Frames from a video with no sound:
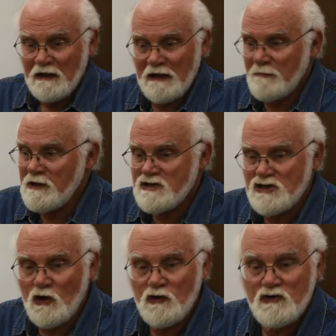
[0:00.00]
Let me
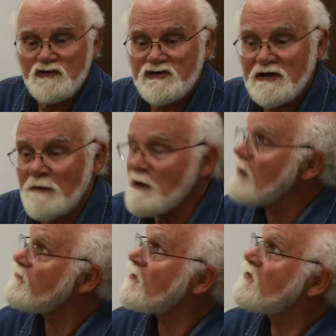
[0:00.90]
show you some
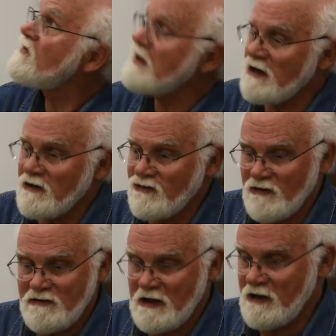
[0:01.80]
of the
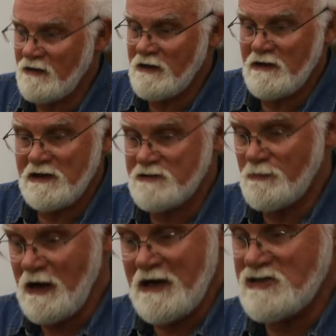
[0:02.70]
things that are in this
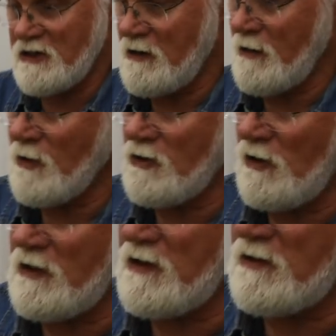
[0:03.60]
branch here. I'm going to
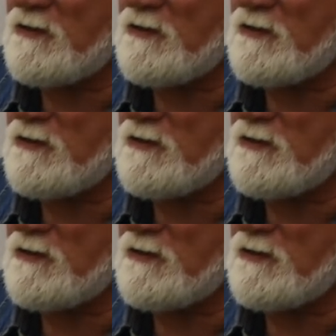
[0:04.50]
lean